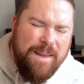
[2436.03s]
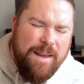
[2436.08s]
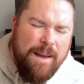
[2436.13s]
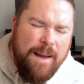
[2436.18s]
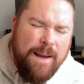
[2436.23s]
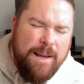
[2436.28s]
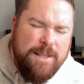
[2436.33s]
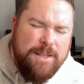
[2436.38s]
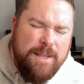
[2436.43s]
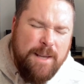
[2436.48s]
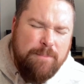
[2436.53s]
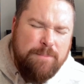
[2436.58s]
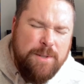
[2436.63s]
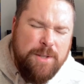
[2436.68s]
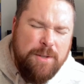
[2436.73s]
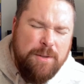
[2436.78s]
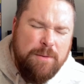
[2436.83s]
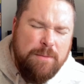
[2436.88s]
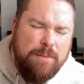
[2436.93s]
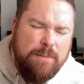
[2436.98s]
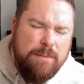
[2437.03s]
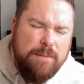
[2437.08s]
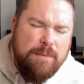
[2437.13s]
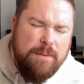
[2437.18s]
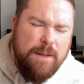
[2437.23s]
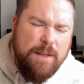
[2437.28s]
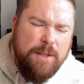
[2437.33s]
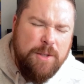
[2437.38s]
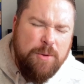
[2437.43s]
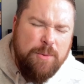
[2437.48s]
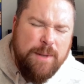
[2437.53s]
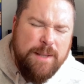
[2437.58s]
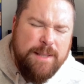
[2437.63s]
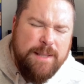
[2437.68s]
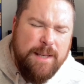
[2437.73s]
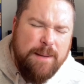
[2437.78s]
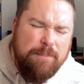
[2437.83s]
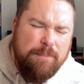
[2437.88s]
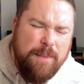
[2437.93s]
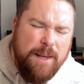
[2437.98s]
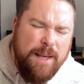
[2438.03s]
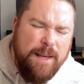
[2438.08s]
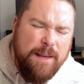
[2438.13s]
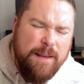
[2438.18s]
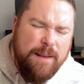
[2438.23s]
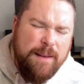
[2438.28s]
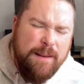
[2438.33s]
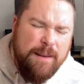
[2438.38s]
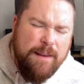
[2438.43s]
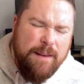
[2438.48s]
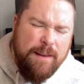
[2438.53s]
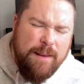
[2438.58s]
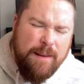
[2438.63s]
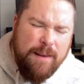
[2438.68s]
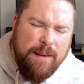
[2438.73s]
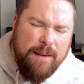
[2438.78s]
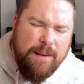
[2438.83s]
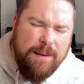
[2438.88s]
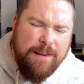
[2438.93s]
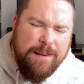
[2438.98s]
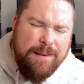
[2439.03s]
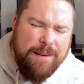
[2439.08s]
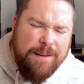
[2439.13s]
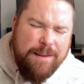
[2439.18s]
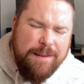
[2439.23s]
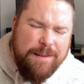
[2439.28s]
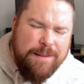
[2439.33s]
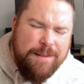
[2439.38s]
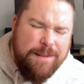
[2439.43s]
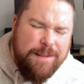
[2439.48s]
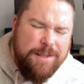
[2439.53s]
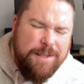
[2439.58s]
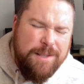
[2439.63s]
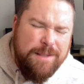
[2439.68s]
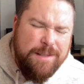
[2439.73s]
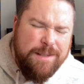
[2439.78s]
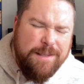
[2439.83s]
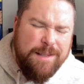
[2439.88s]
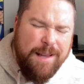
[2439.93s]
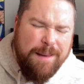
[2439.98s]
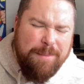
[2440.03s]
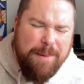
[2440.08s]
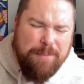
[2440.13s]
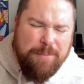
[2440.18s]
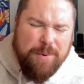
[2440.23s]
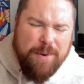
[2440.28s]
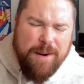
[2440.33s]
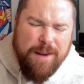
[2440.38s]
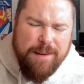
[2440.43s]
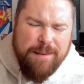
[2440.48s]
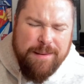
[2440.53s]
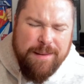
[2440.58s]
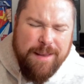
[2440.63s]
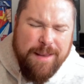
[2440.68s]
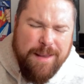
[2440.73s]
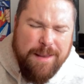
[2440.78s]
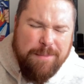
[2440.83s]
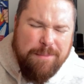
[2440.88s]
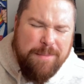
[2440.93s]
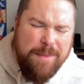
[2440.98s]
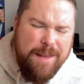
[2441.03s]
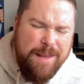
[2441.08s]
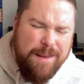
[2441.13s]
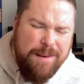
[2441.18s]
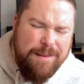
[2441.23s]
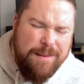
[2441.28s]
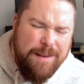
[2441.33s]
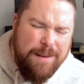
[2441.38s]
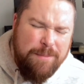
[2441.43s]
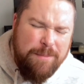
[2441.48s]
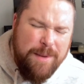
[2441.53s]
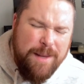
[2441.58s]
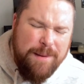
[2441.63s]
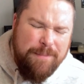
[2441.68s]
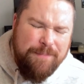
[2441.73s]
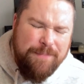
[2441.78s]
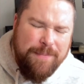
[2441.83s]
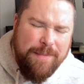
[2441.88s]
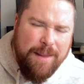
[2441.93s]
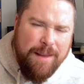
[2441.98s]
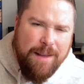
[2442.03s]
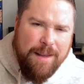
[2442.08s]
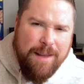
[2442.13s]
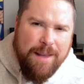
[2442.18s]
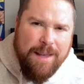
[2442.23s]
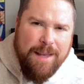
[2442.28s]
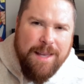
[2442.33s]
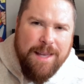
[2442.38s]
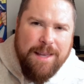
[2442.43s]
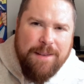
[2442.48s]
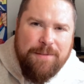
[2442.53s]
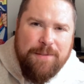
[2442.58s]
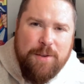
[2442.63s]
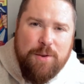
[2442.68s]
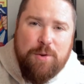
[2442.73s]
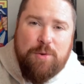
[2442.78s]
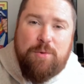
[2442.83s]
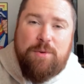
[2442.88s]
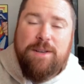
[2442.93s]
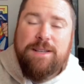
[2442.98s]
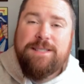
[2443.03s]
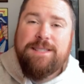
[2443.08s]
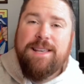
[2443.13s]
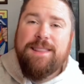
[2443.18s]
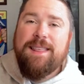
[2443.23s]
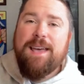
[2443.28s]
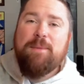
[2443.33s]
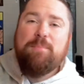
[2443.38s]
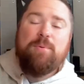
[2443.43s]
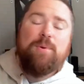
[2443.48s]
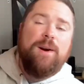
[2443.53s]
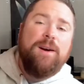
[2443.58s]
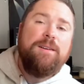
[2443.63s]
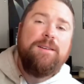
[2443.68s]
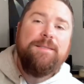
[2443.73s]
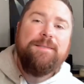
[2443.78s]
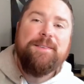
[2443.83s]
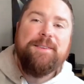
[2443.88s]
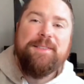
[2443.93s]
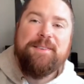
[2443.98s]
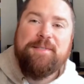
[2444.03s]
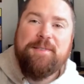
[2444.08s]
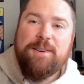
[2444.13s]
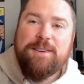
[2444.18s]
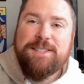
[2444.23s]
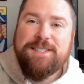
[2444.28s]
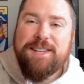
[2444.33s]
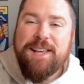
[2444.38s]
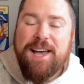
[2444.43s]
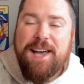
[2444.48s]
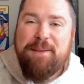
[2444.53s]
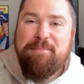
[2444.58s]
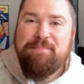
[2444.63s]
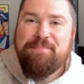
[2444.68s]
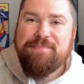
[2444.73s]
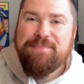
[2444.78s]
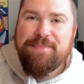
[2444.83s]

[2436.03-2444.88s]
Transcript: I accept you and you accept me. It's in Jesus' name I pray. Amen. Amen. If you said that prayer for the first time,